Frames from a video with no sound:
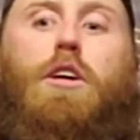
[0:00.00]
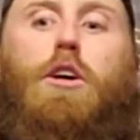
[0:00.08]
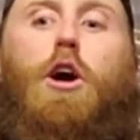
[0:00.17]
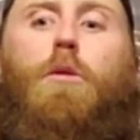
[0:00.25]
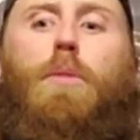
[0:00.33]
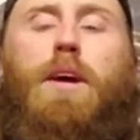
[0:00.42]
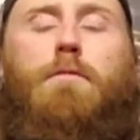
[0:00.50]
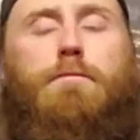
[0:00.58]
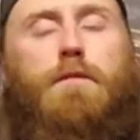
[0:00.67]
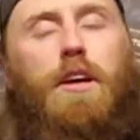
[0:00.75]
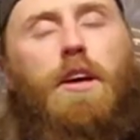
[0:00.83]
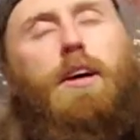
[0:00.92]
Kobe.
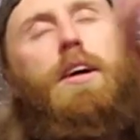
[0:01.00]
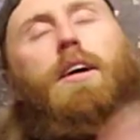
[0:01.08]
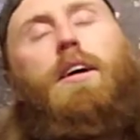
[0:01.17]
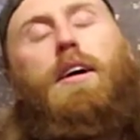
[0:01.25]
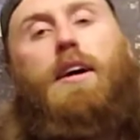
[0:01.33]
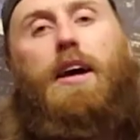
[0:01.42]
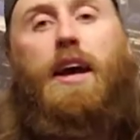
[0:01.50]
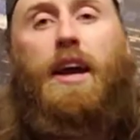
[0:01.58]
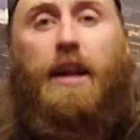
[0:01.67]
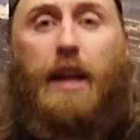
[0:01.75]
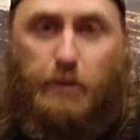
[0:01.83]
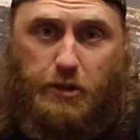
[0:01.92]

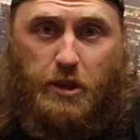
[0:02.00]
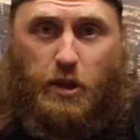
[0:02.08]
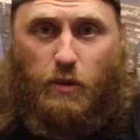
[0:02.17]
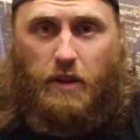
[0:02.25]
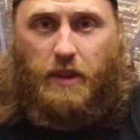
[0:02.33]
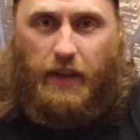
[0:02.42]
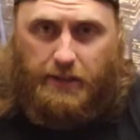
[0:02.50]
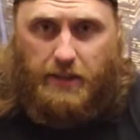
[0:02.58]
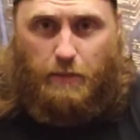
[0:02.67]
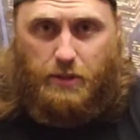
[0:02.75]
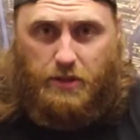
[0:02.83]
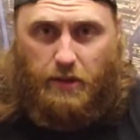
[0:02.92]
And I'll see you on the next
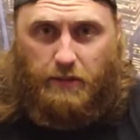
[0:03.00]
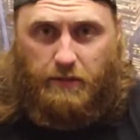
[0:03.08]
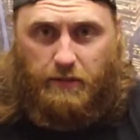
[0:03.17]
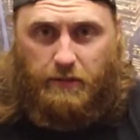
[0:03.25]
episode.